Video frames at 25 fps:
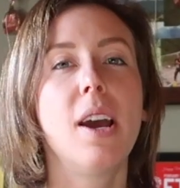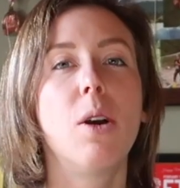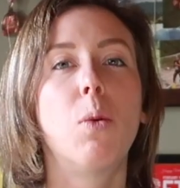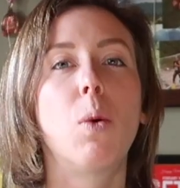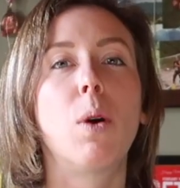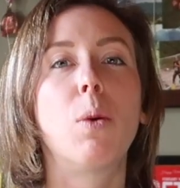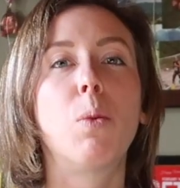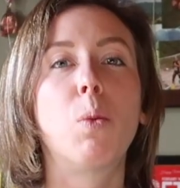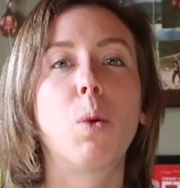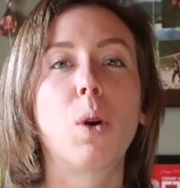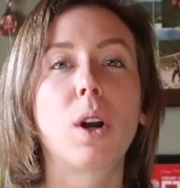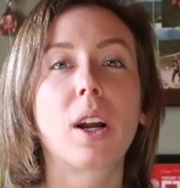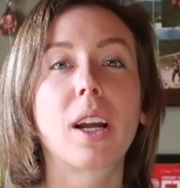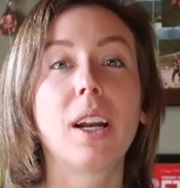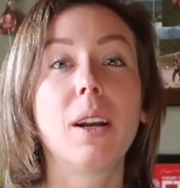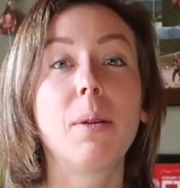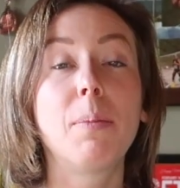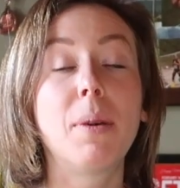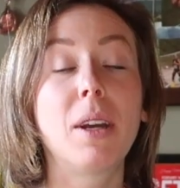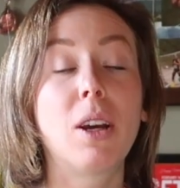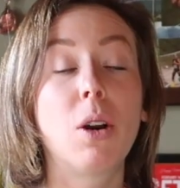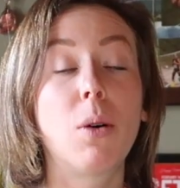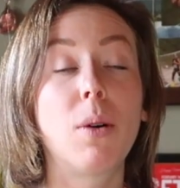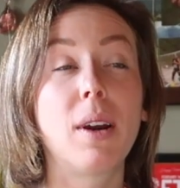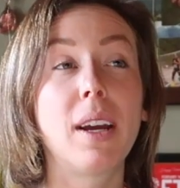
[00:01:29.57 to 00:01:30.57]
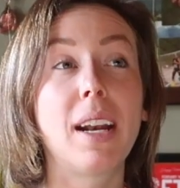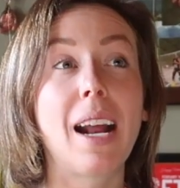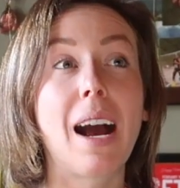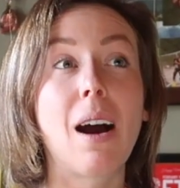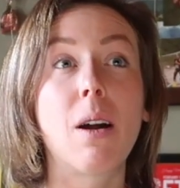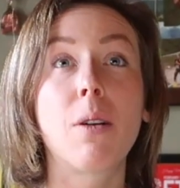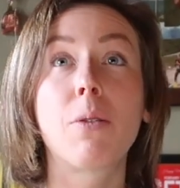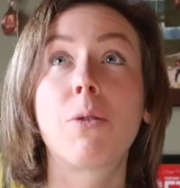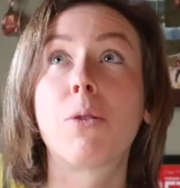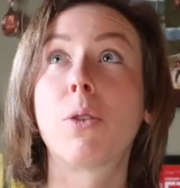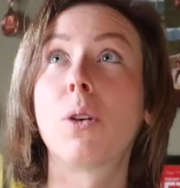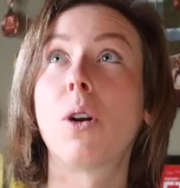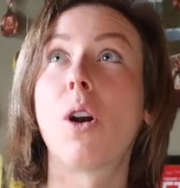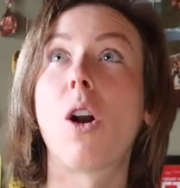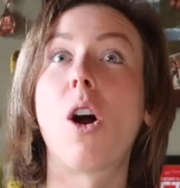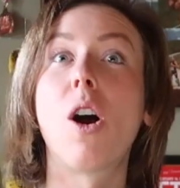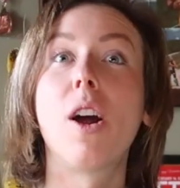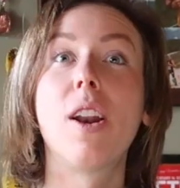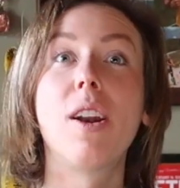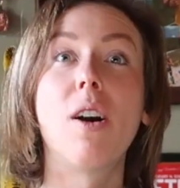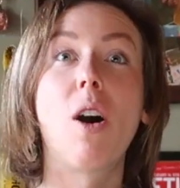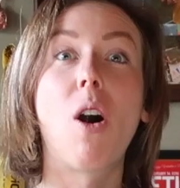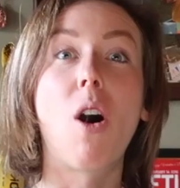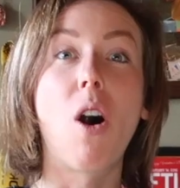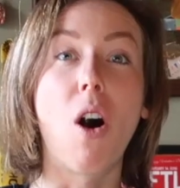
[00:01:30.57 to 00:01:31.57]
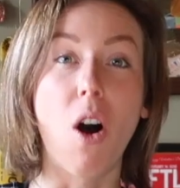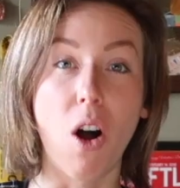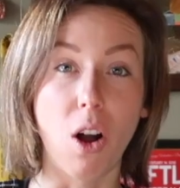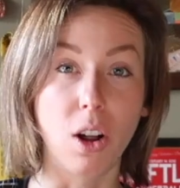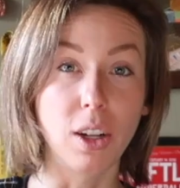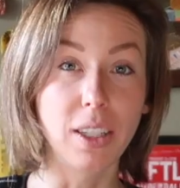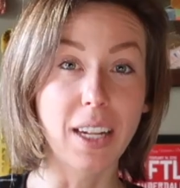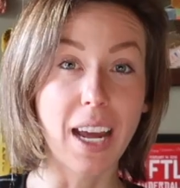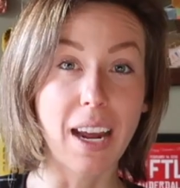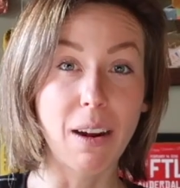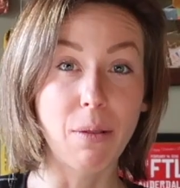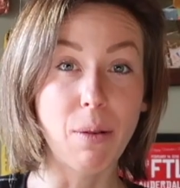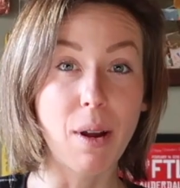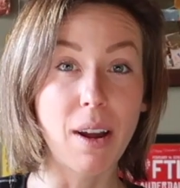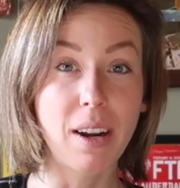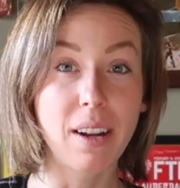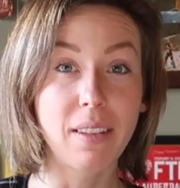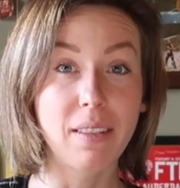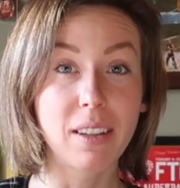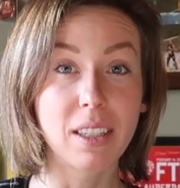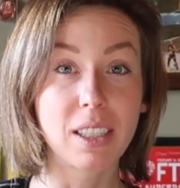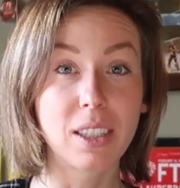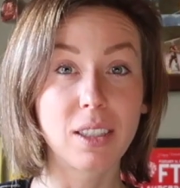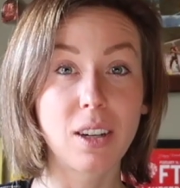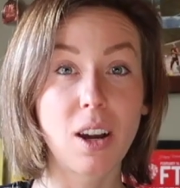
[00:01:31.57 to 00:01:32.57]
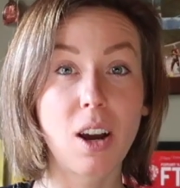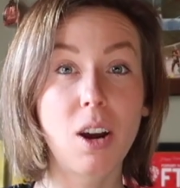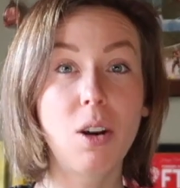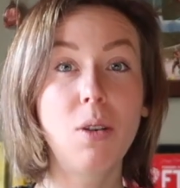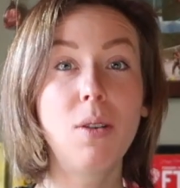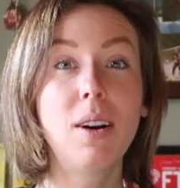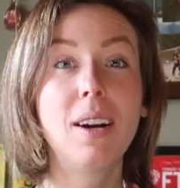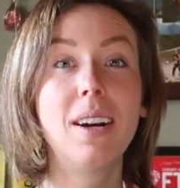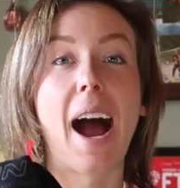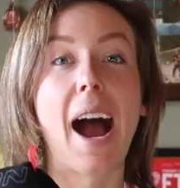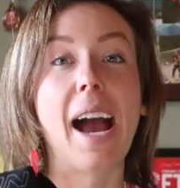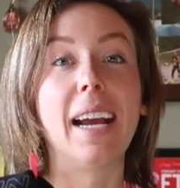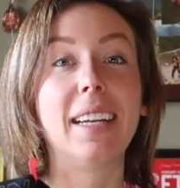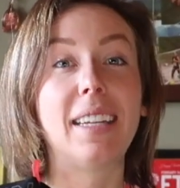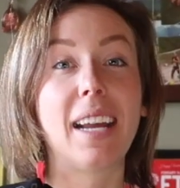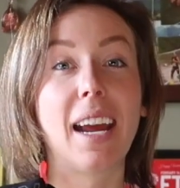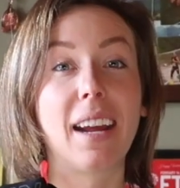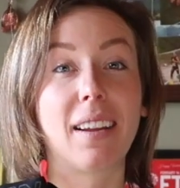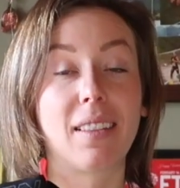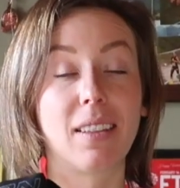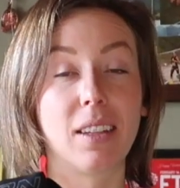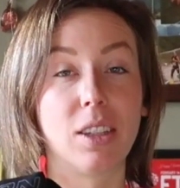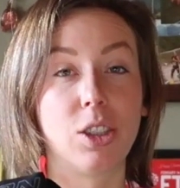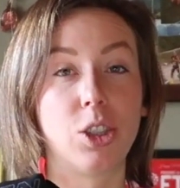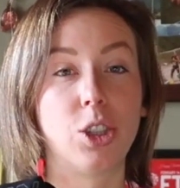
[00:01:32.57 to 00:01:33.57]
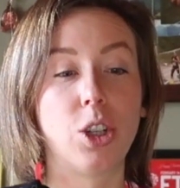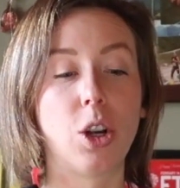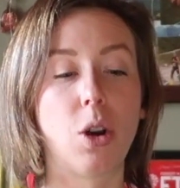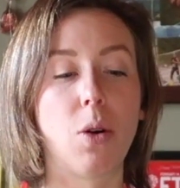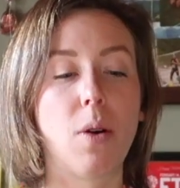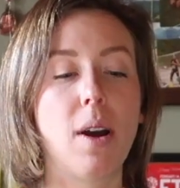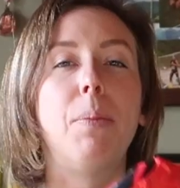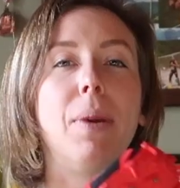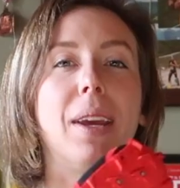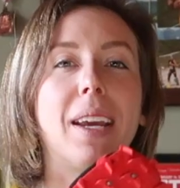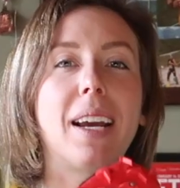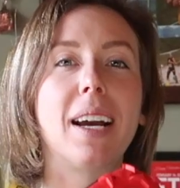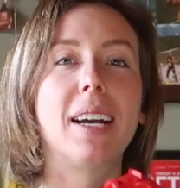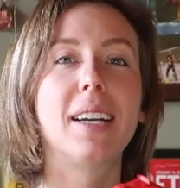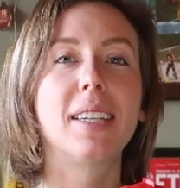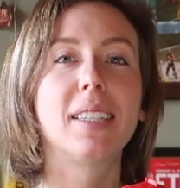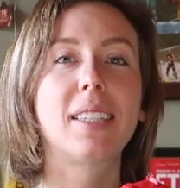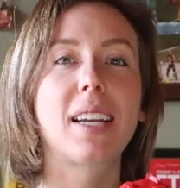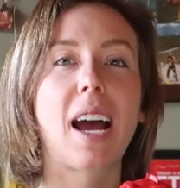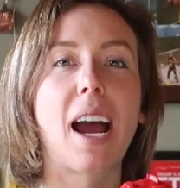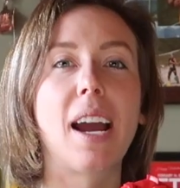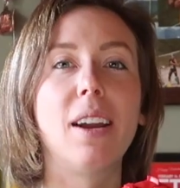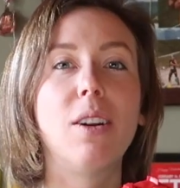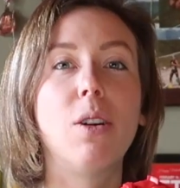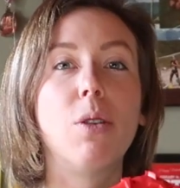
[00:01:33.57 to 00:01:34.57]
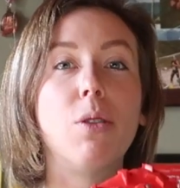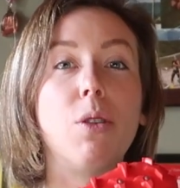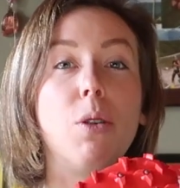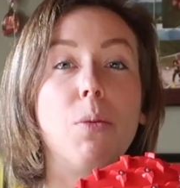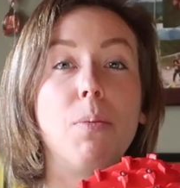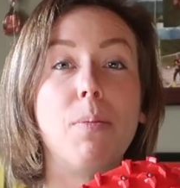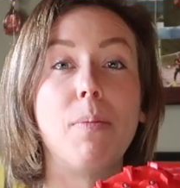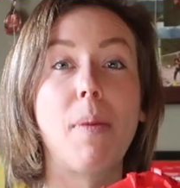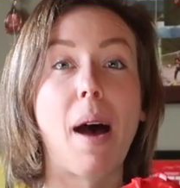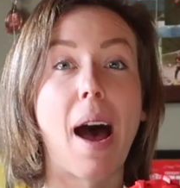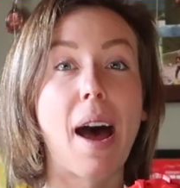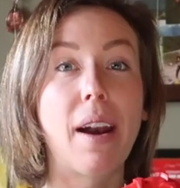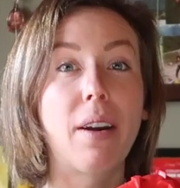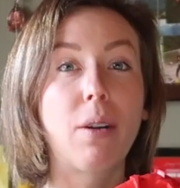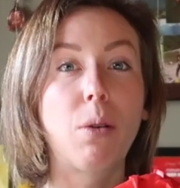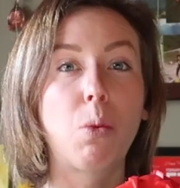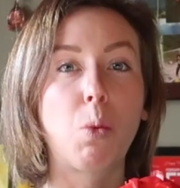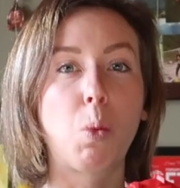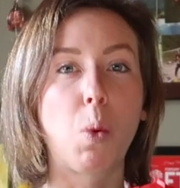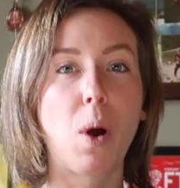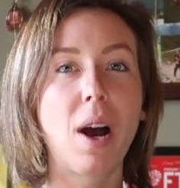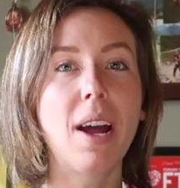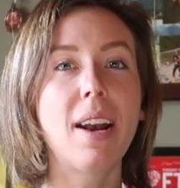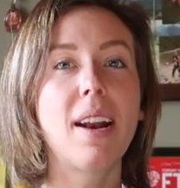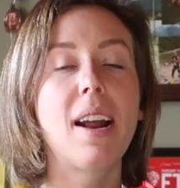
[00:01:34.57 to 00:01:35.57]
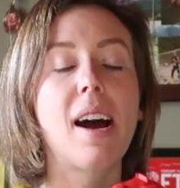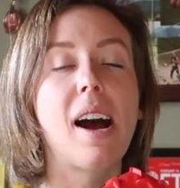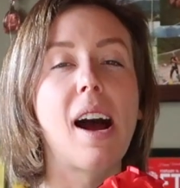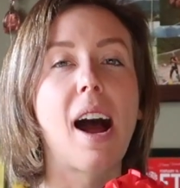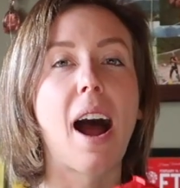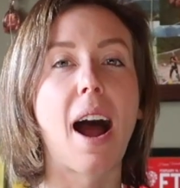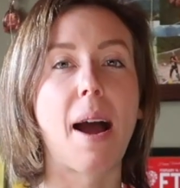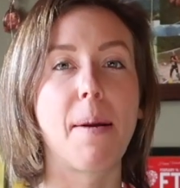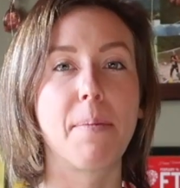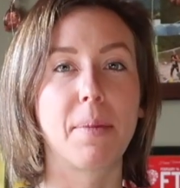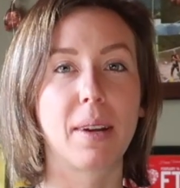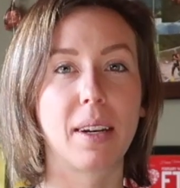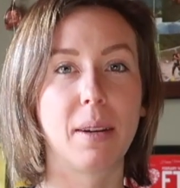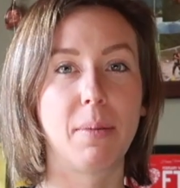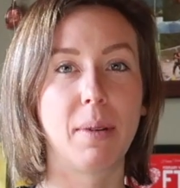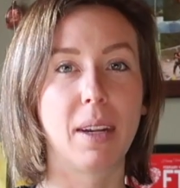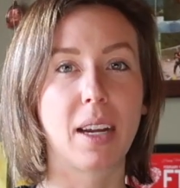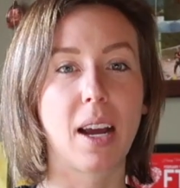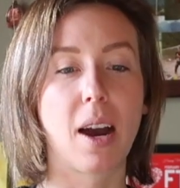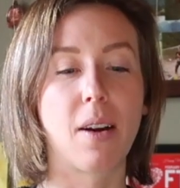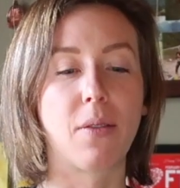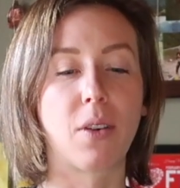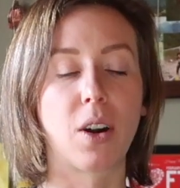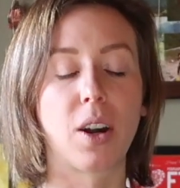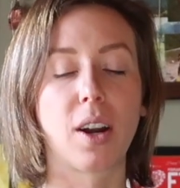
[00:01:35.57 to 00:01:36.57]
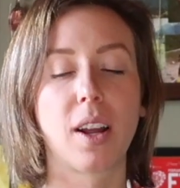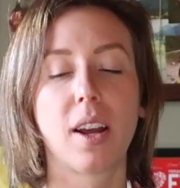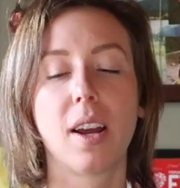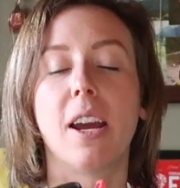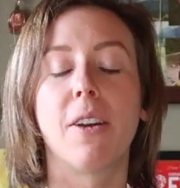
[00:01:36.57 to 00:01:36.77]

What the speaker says: When we're gonna be going out for an all-day run in the snow, I take this shoe because I know no matter what, I'm gonna be covered.